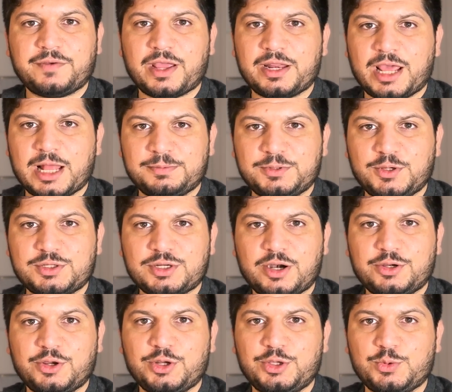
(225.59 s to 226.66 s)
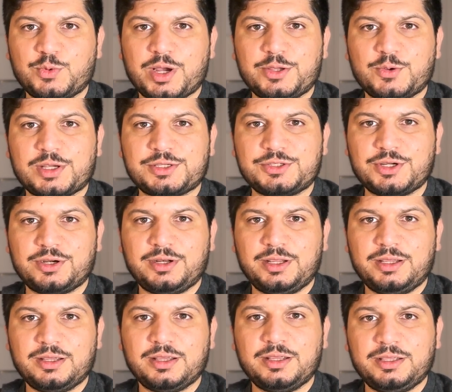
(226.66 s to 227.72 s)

and helps you start your UI UX journey.